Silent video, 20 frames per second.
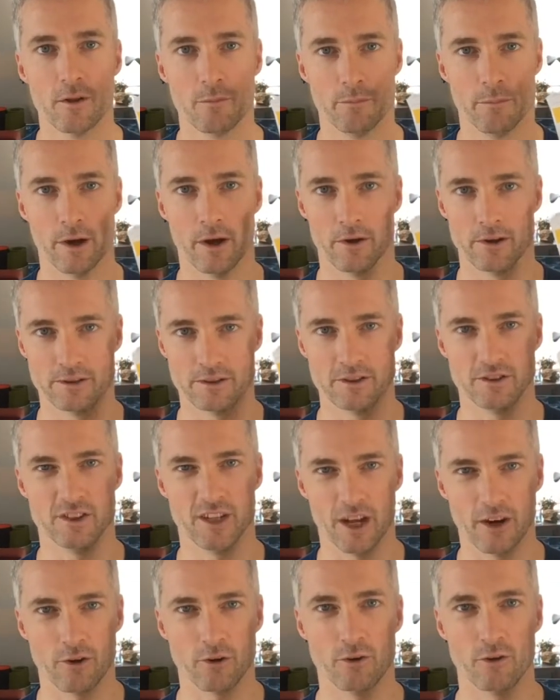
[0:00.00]
Berries in
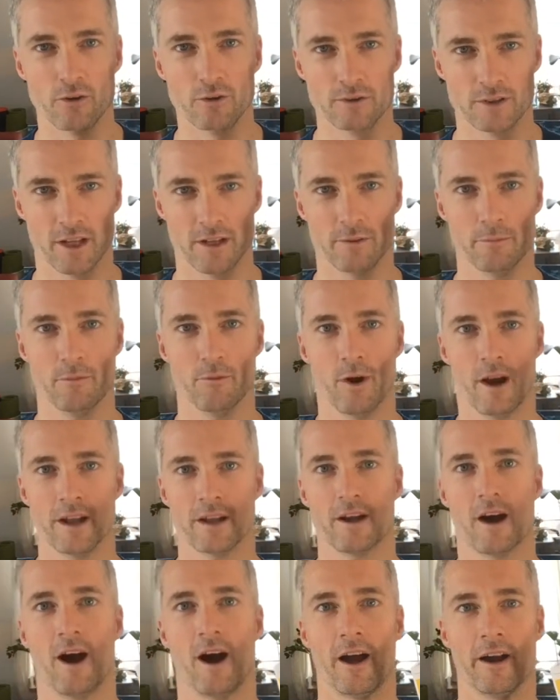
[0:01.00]
general tend to rank
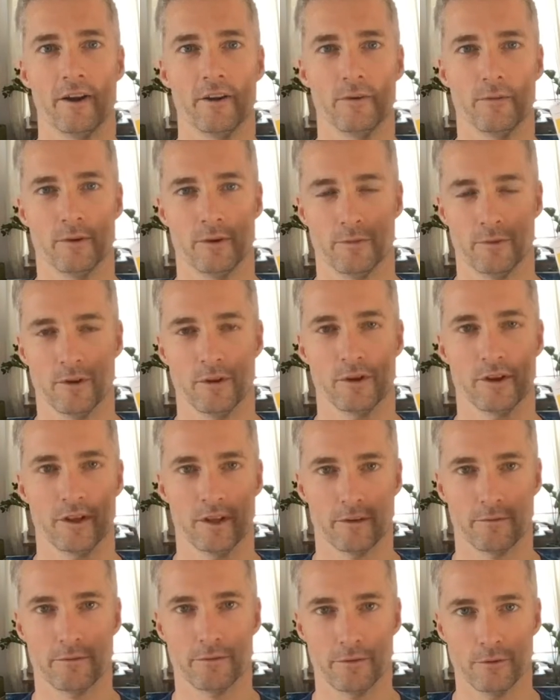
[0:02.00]
higher when we're looking
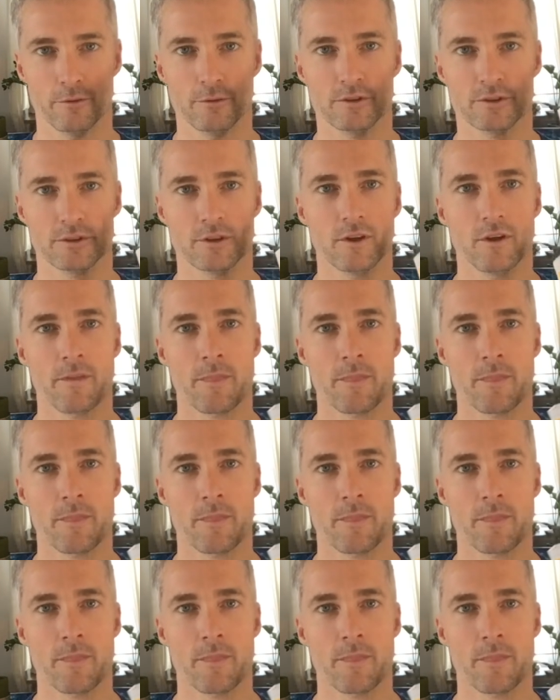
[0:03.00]
at fruits.